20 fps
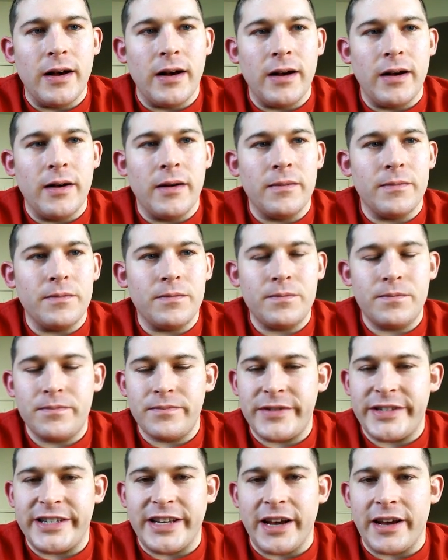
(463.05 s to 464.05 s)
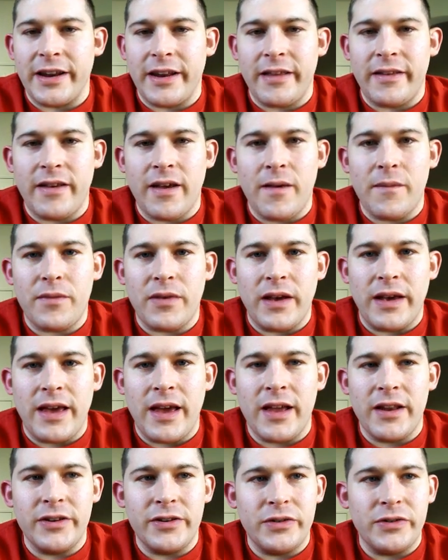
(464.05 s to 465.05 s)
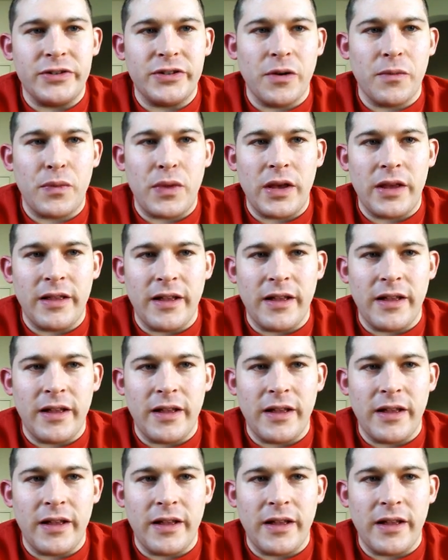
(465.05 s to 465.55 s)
Second attempt, again, do something that's